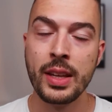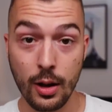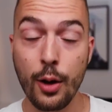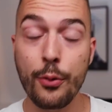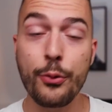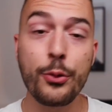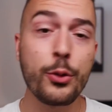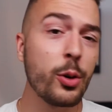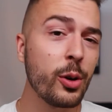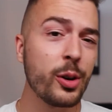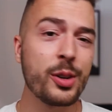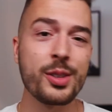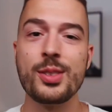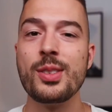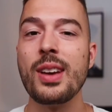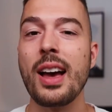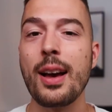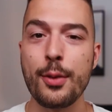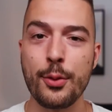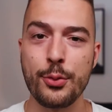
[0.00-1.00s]
Of course,
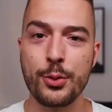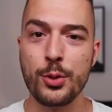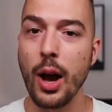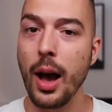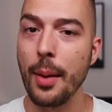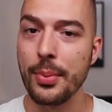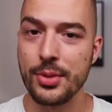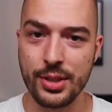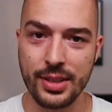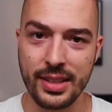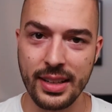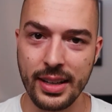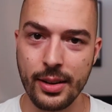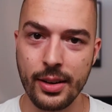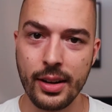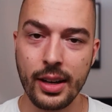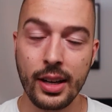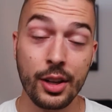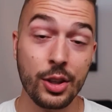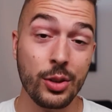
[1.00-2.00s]
you have a few options here.